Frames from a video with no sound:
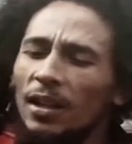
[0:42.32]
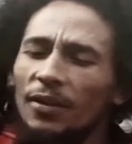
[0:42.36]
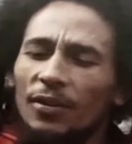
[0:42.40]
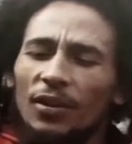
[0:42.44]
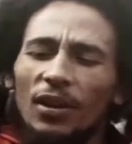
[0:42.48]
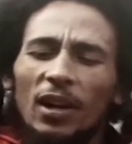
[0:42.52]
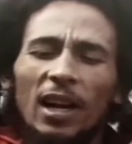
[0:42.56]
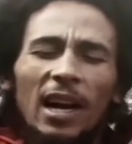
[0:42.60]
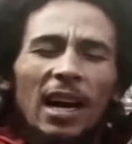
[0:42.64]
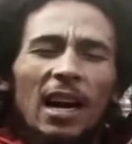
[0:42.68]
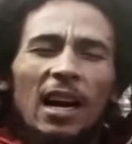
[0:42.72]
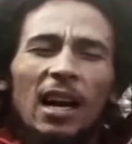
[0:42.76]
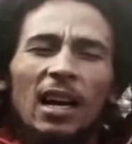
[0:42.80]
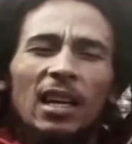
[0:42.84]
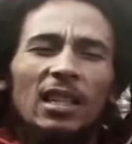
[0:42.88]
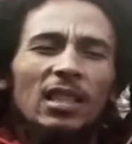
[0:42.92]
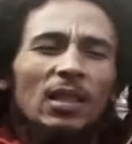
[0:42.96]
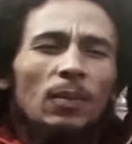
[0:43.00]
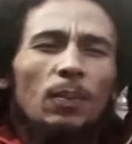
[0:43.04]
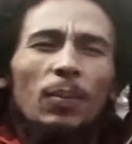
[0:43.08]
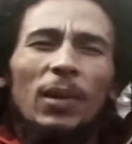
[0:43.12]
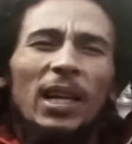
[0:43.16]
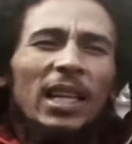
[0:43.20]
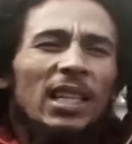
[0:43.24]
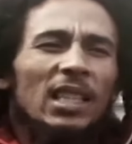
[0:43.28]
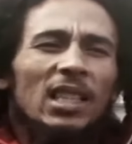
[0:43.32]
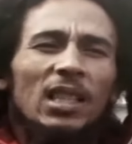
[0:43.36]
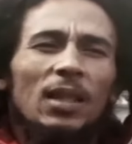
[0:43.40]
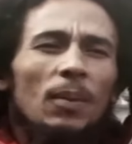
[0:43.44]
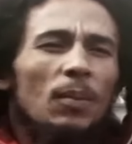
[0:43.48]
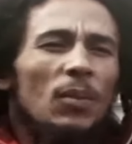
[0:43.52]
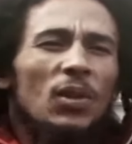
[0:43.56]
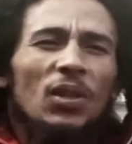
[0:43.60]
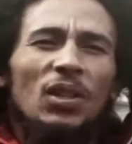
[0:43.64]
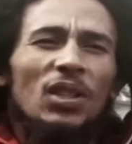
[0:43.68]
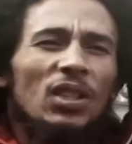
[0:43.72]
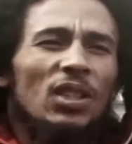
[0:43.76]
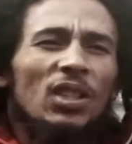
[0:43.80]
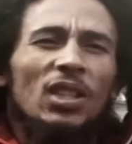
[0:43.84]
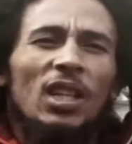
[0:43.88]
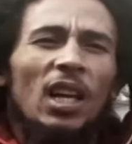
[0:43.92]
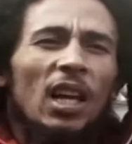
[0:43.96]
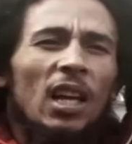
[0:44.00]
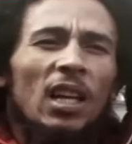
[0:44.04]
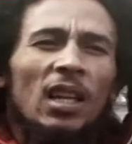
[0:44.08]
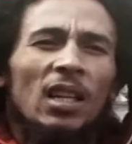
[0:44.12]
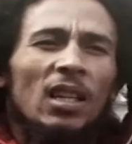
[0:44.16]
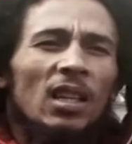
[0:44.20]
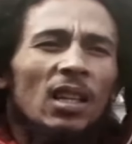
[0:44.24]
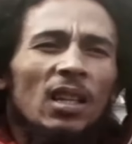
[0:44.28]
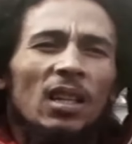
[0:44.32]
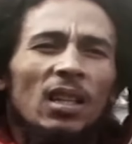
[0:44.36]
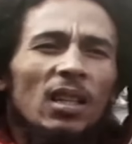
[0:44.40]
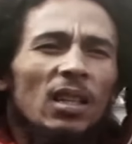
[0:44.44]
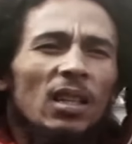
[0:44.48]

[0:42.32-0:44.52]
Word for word: if you ask plenty musician,